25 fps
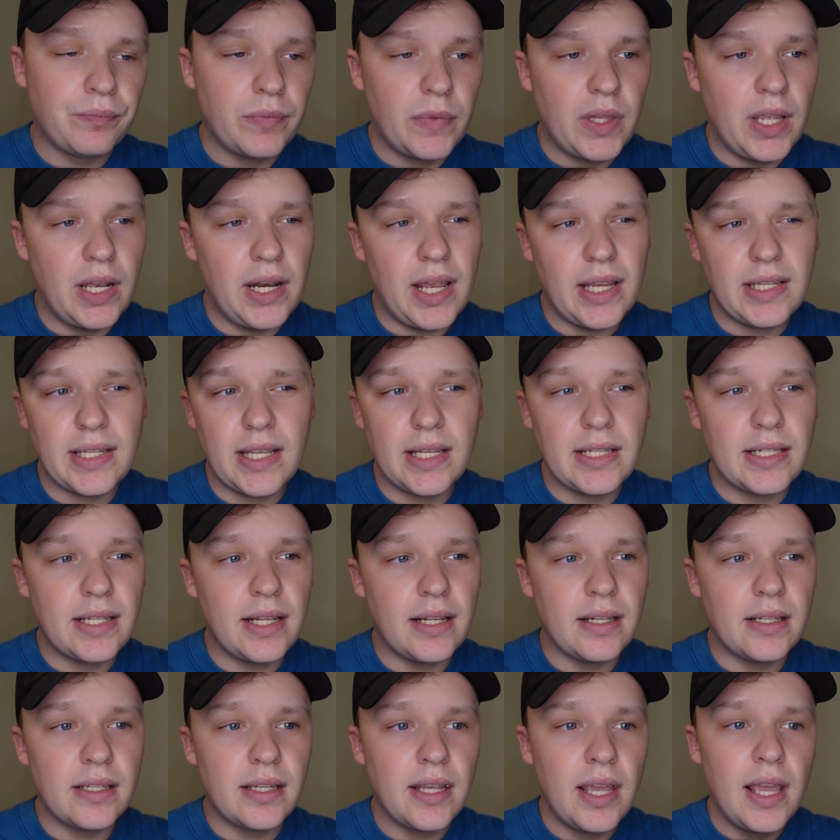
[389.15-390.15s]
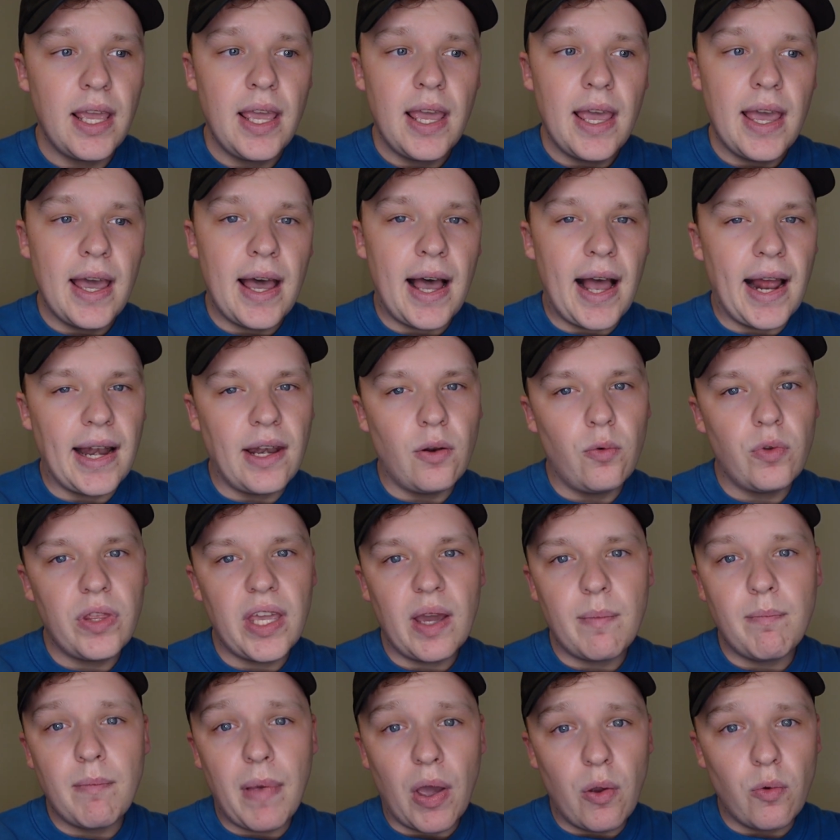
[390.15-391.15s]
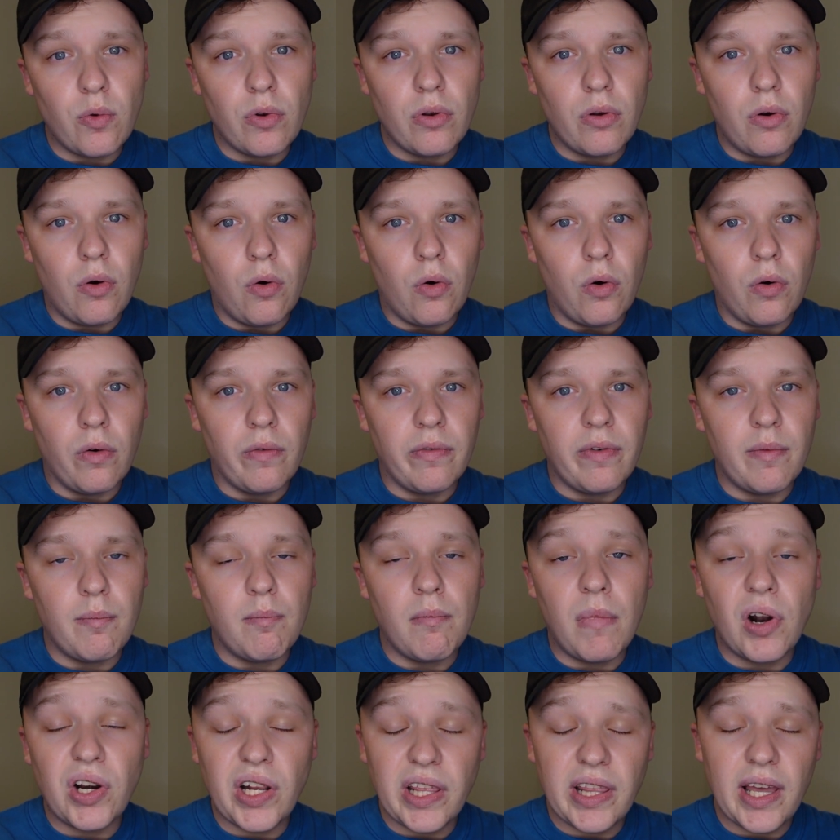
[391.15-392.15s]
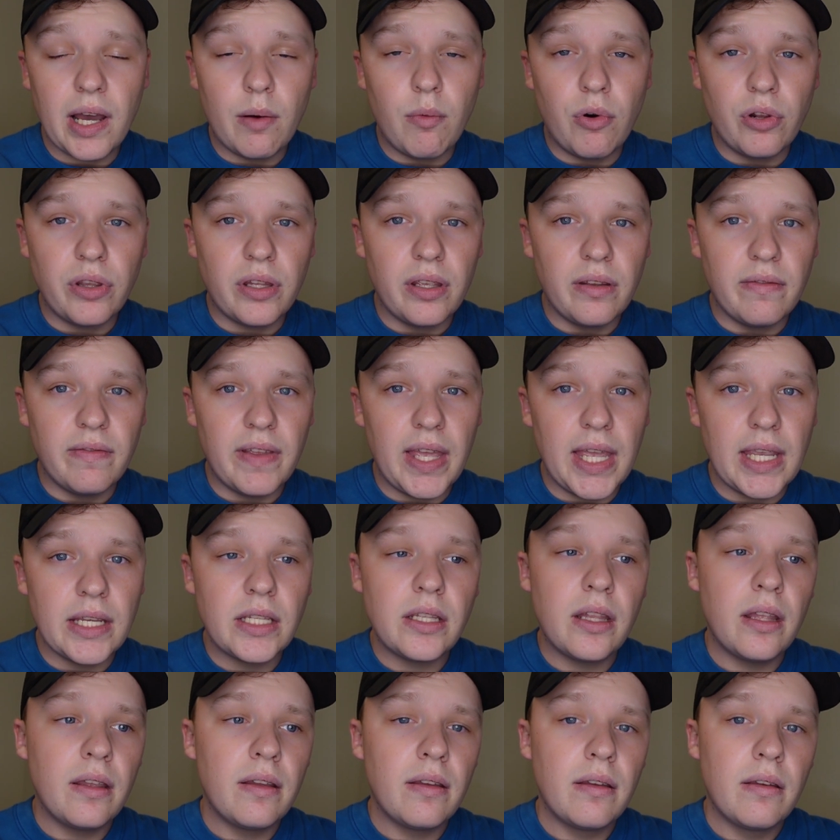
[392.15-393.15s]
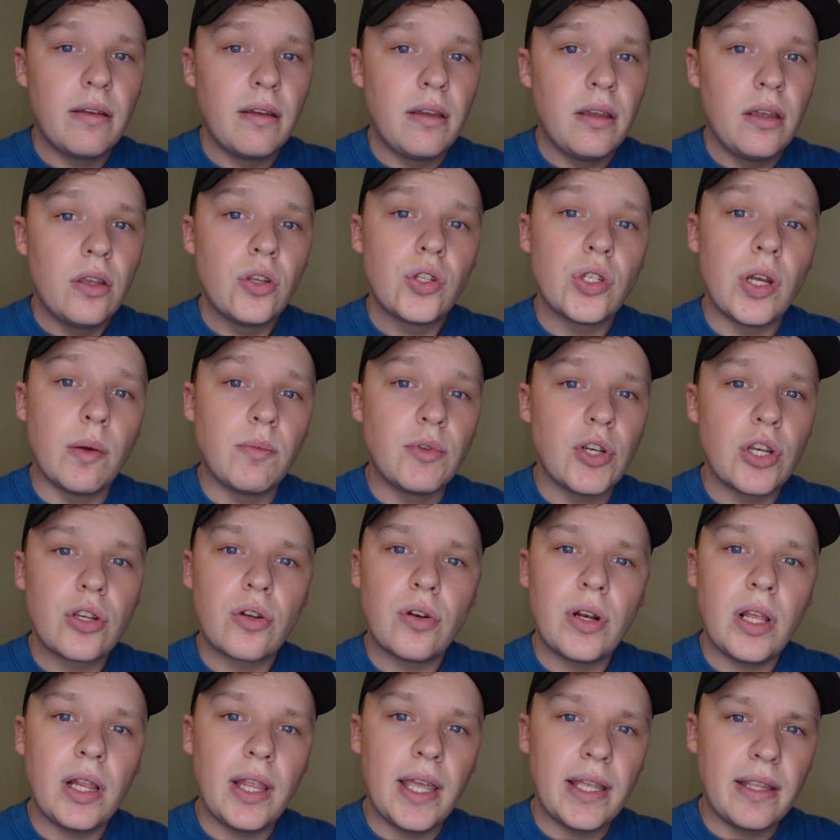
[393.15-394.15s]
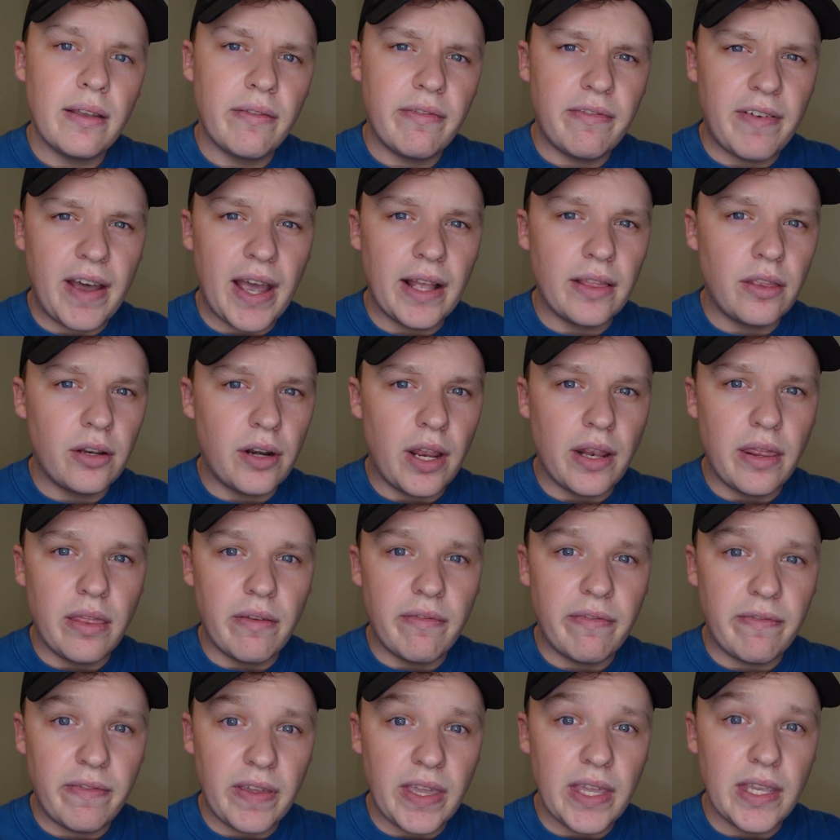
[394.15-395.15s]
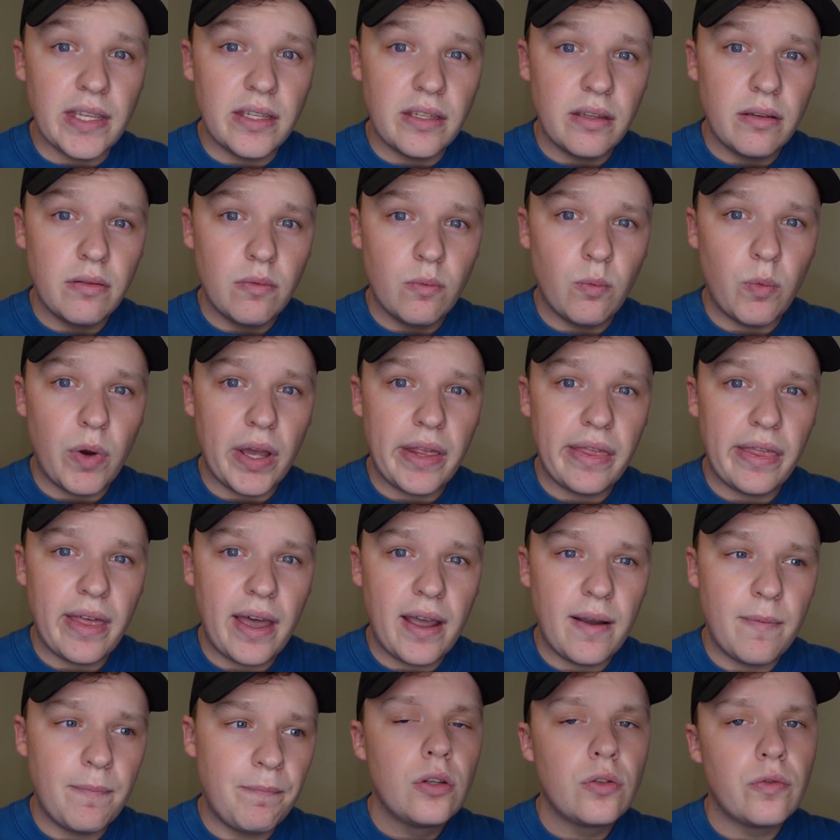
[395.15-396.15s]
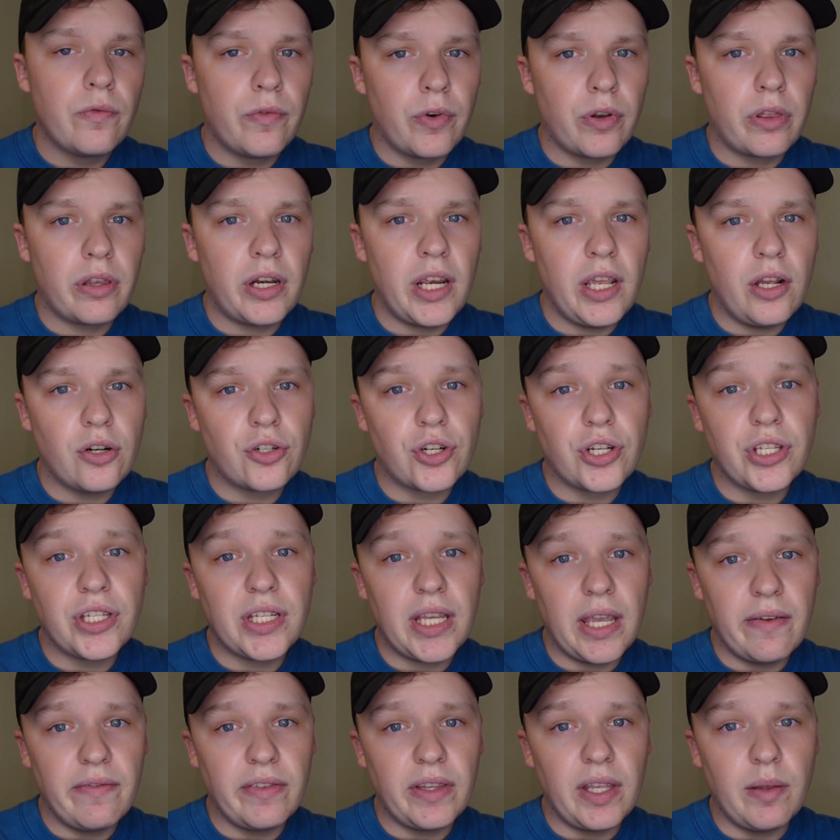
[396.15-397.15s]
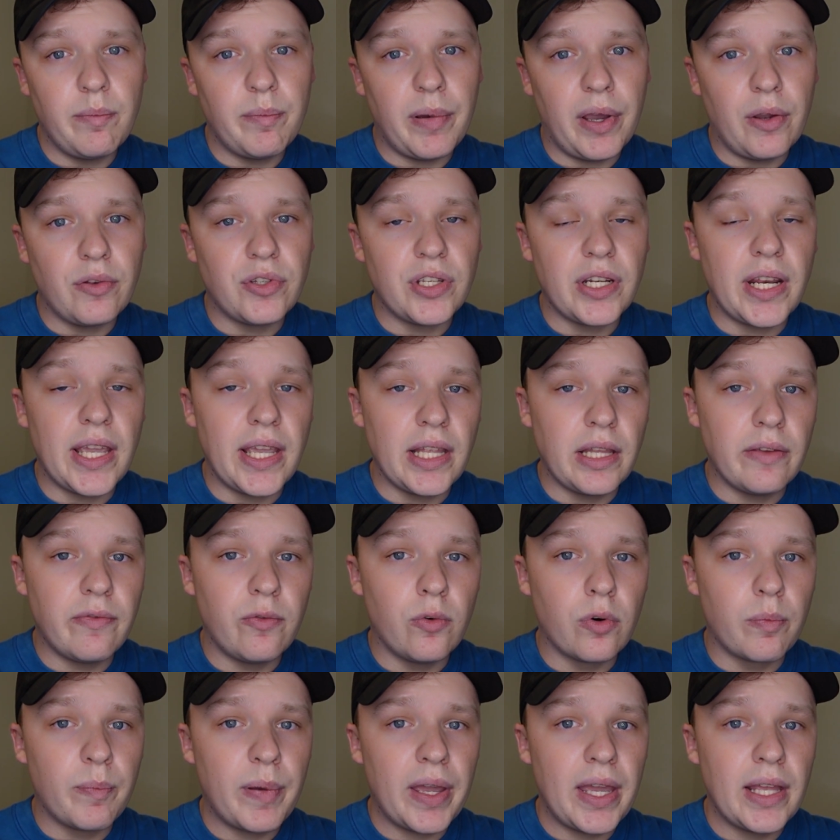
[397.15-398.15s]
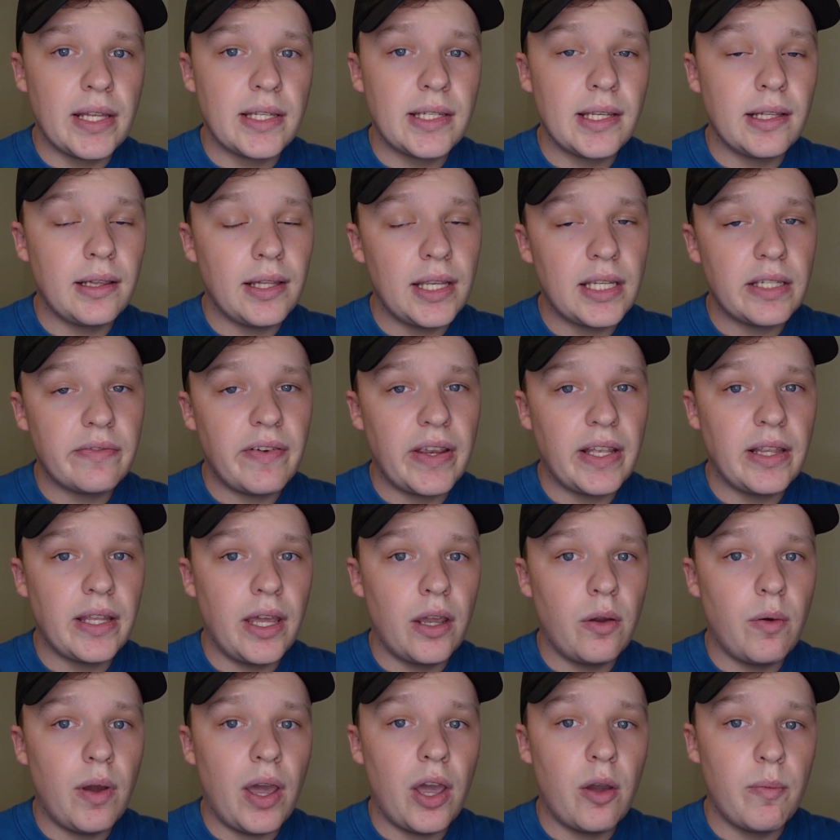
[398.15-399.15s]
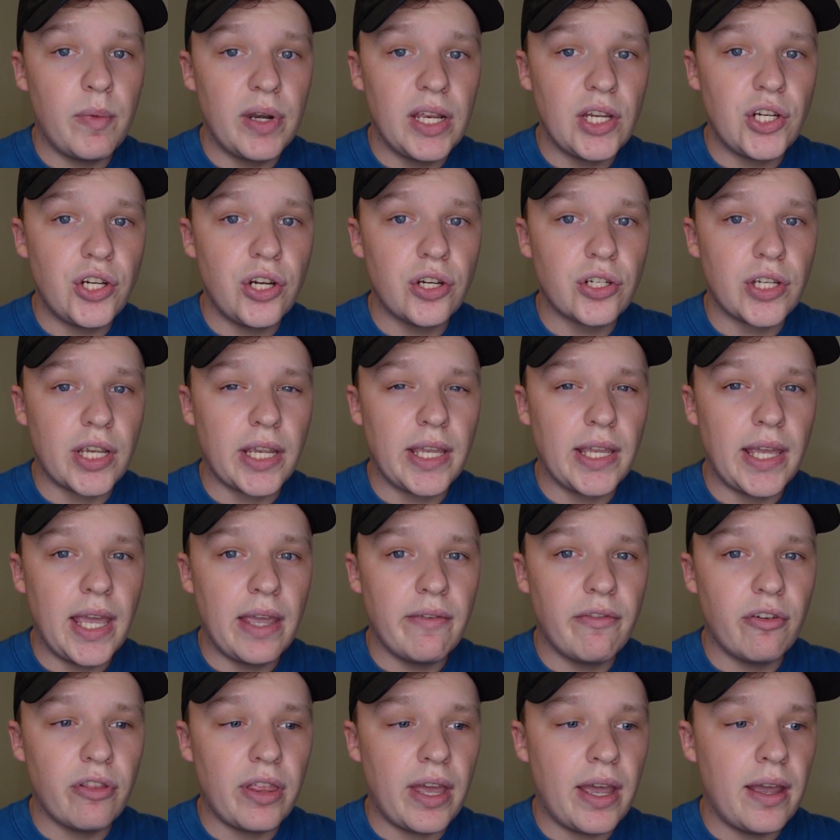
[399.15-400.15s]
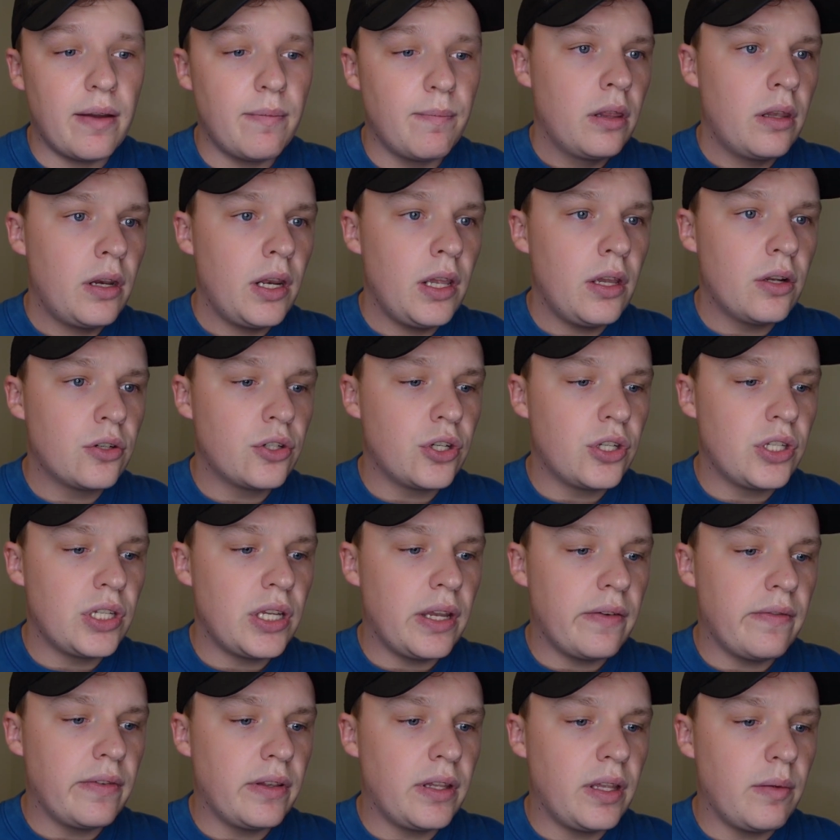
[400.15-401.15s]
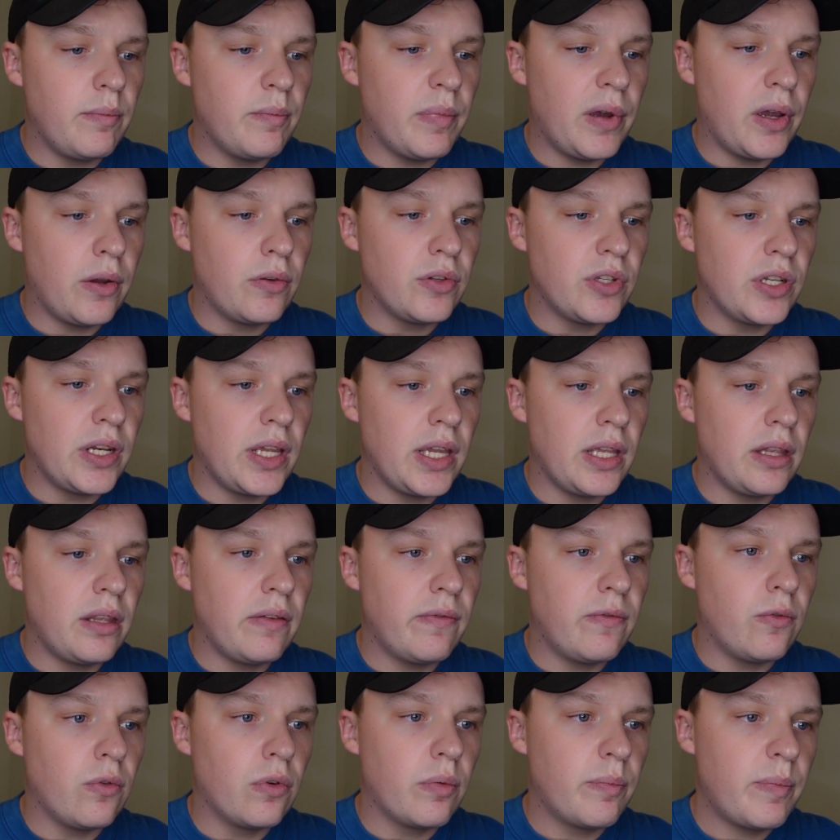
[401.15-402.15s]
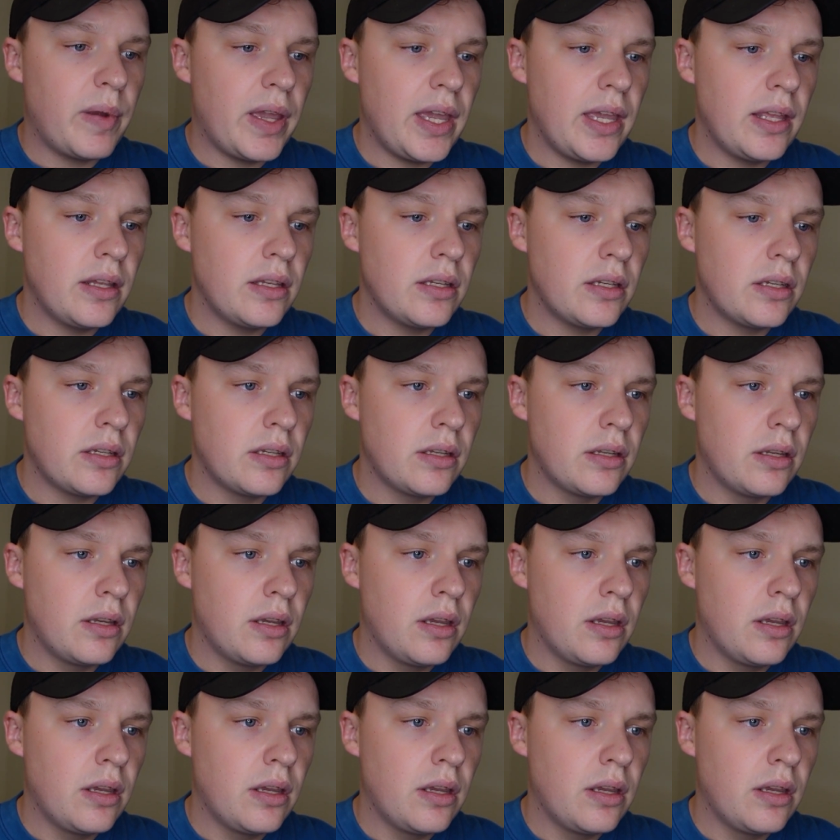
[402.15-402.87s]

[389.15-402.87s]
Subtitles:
In this instance, I know the amount of money that I want to invest, so I'm just going to let it factor in the fees with that. So for £317.84, let's find out how many shares I can get for that. £317.84.